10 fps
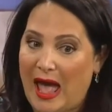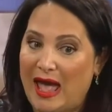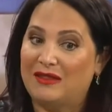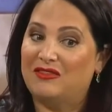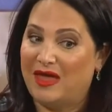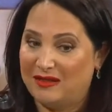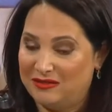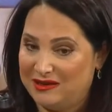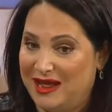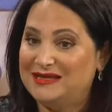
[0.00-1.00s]
And
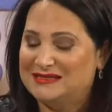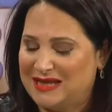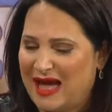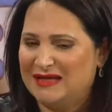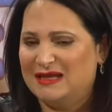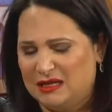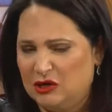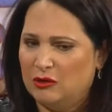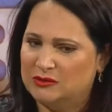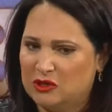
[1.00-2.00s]
then the next stat, and
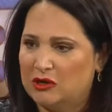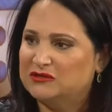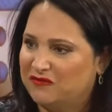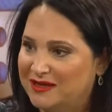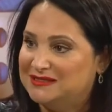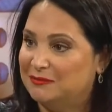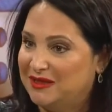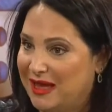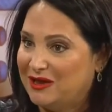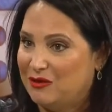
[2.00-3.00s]
you know, it was hard to find
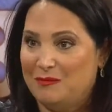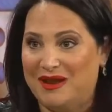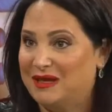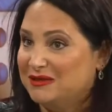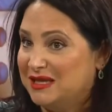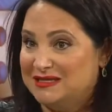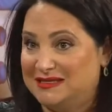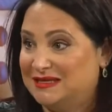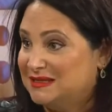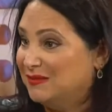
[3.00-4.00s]
something accurate, but it
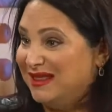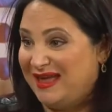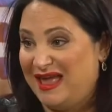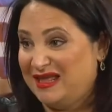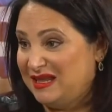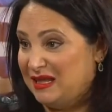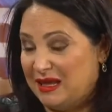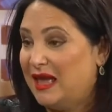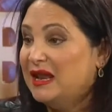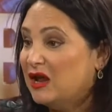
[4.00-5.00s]
said something like
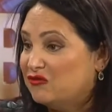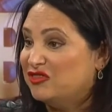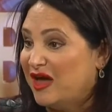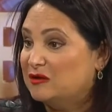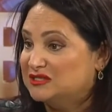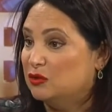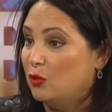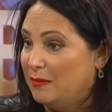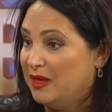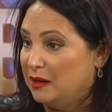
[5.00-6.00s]
800,000
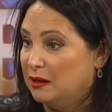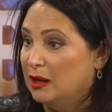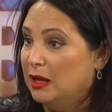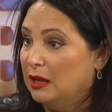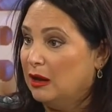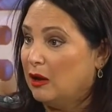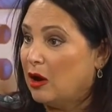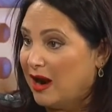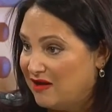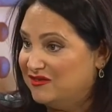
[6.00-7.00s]
women
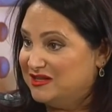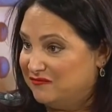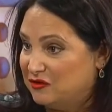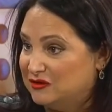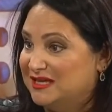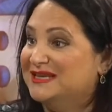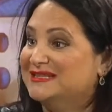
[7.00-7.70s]
are having difficulty